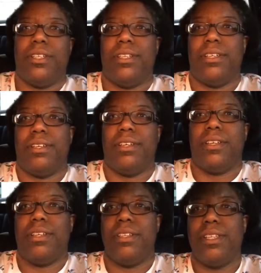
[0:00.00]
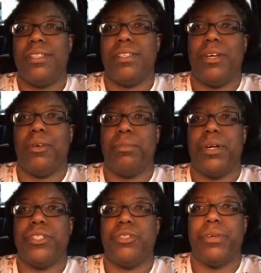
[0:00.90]
That didn't help
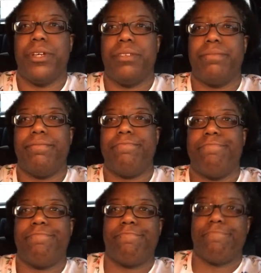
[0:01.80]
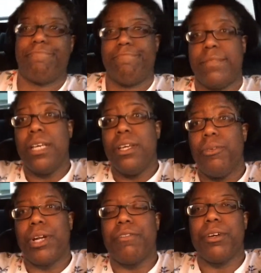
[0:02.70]
much, but
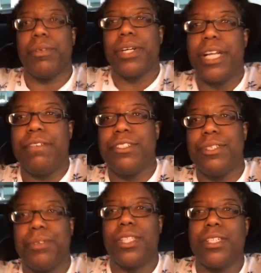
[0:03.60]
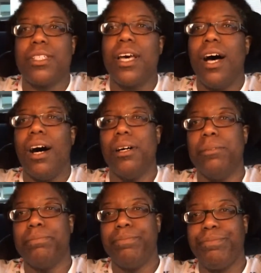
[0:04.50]
whatever, we're gonna have to deal with this.
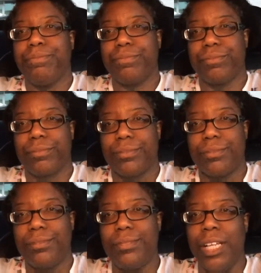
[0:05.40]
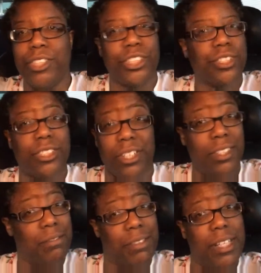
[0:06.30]
I should have
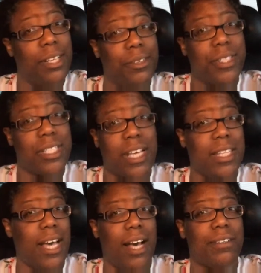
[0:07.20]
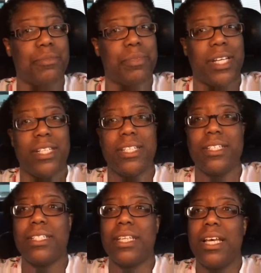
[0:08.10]
started the video inside the house, but I
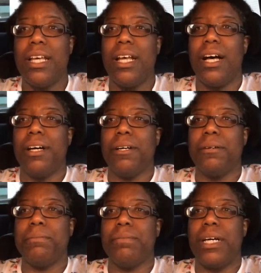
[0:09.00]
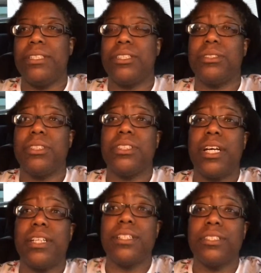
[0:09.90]
didn't. I just
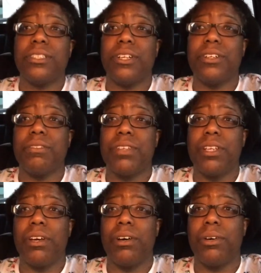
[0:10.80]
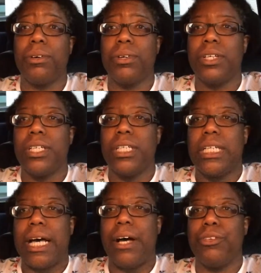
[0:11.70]
decided to start the video
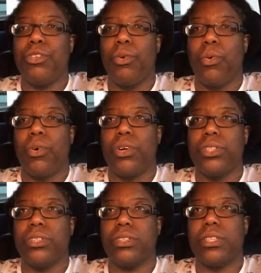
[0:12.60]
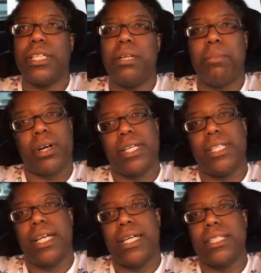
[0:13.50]
outdoors in a
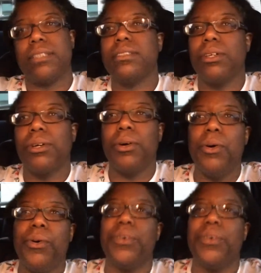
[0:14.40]
parking lot. So